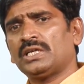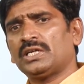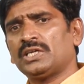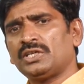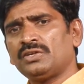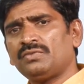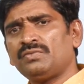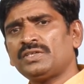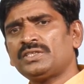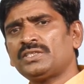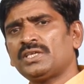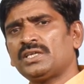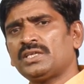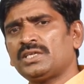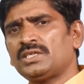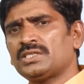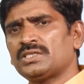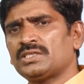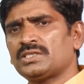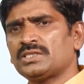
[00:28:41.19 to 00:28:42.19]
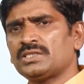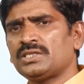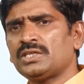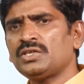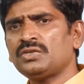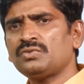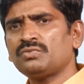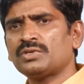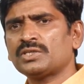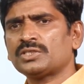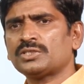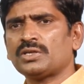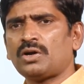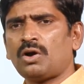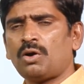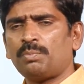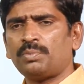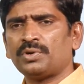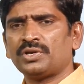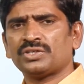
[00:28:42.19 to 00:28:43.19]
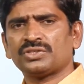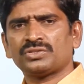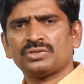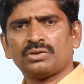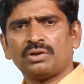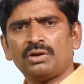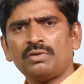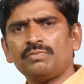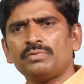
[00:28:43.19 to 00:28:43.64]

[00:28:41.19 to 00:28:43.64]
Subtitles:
division is inverse operation of